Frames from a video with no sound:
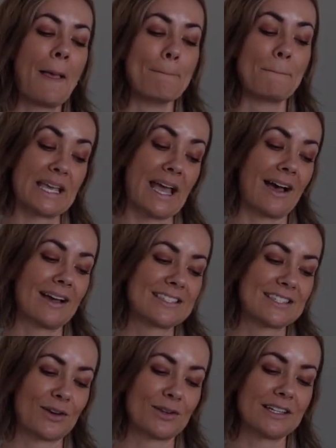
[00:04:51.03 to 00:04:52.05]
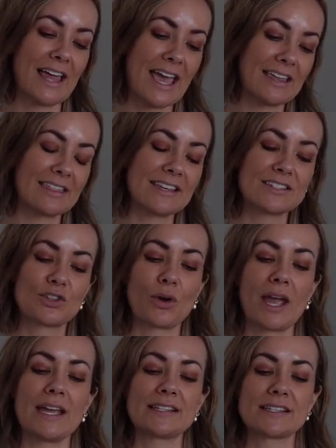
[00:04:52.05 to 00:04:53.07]
But yeah, so the length is
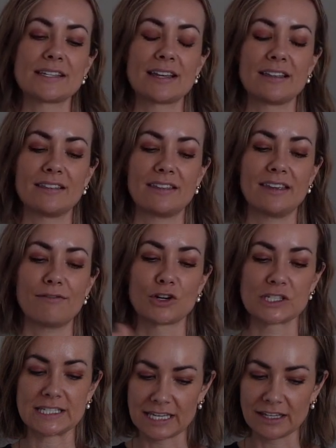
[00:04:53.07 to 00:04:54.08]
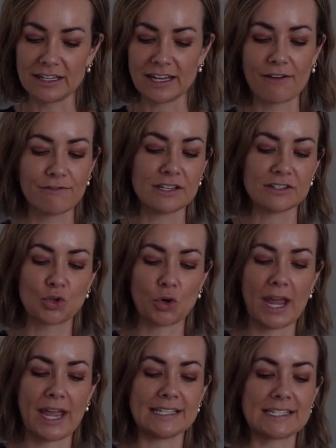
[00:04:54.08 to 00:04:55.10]
great, the versatility of it is
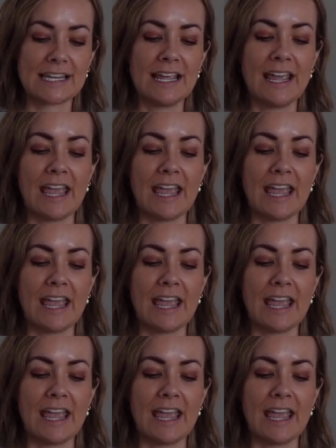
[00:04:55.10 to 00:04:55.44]
great.